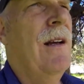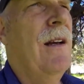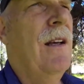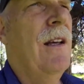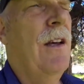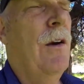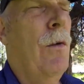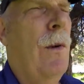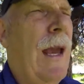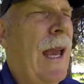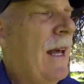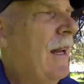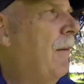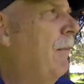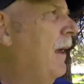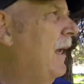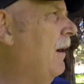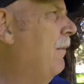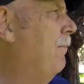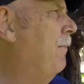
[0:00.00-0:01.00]
know, we had to
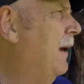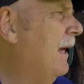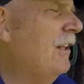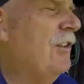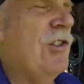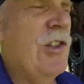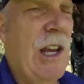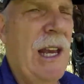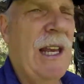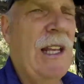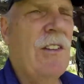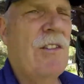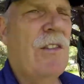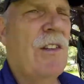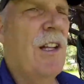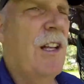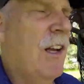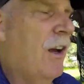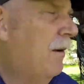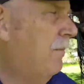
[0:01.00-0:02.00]
make a big change
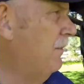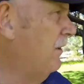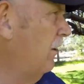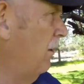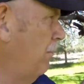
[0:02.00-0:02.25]
to come to a